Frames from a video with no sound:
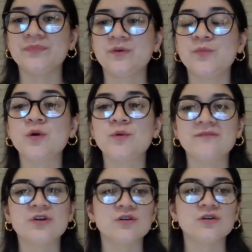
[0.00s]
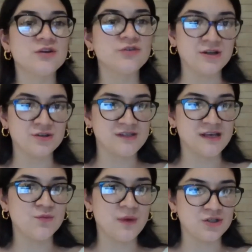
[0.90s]
program for early graduates
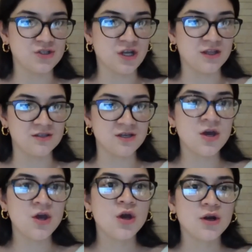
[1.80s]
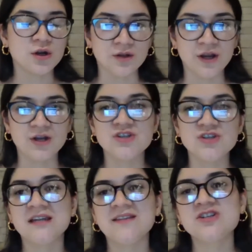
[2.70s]
that you mentioned earlier. She
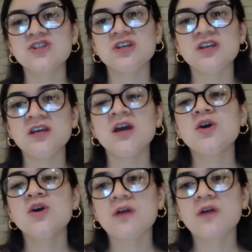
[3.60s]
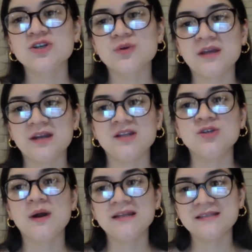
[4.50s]
said that she graduated in
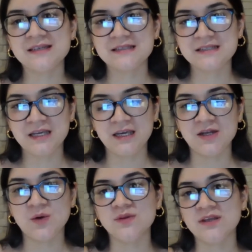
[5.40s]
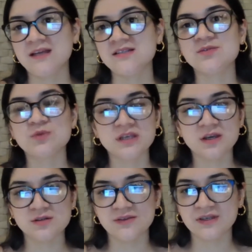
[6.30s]
2016, only has 3
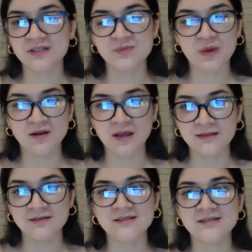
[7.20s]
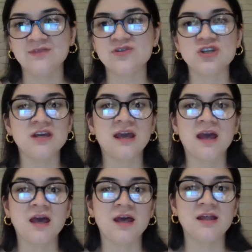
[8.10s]
years of experience. If she
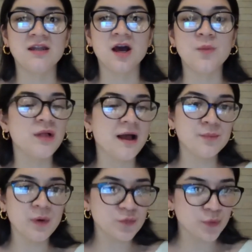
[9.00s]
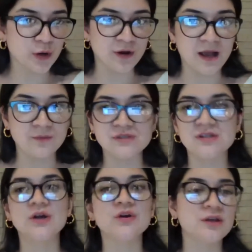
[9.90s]
can apply to both programs,
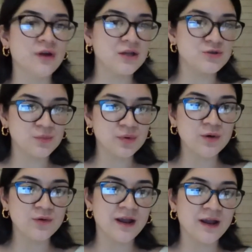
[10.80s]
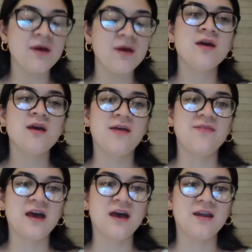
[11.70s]
the early graduate program
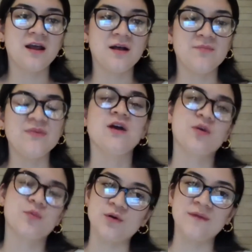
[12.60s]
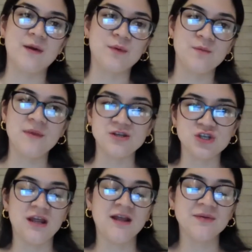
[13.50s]
and then the other program that we were
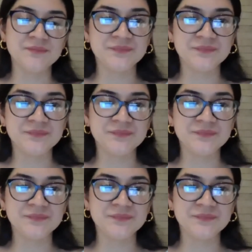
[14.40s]
mentioning.